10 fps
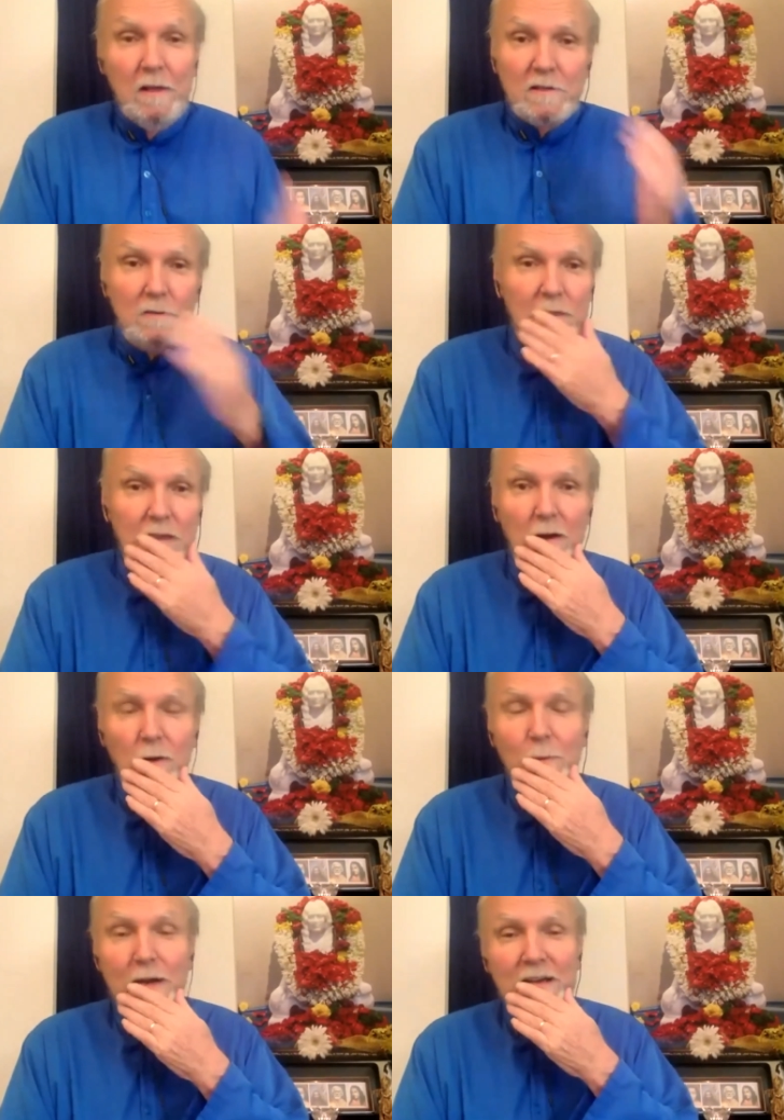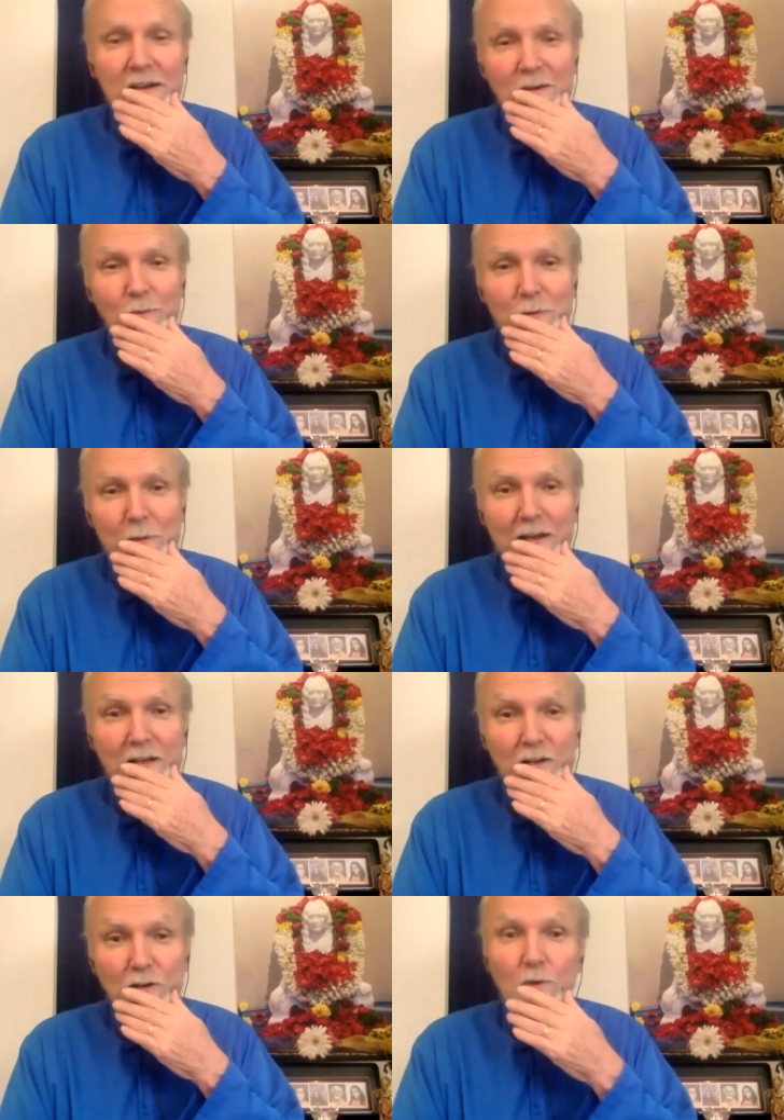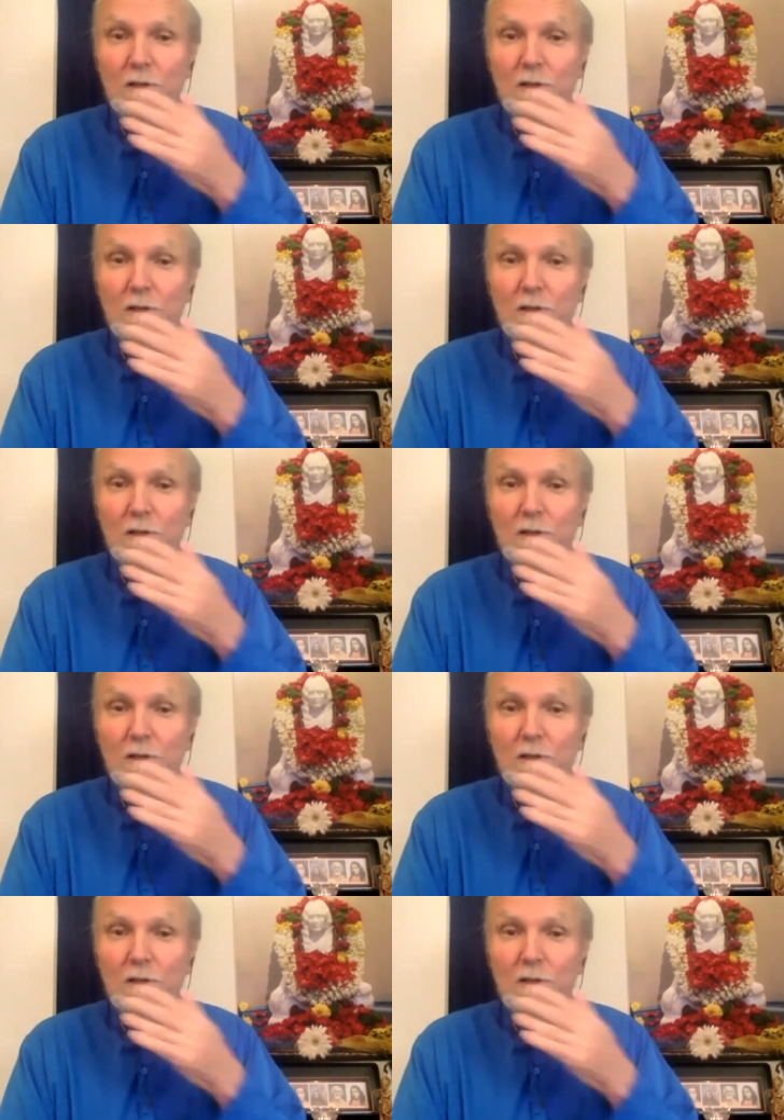So I think, oh my God, what am I going to do?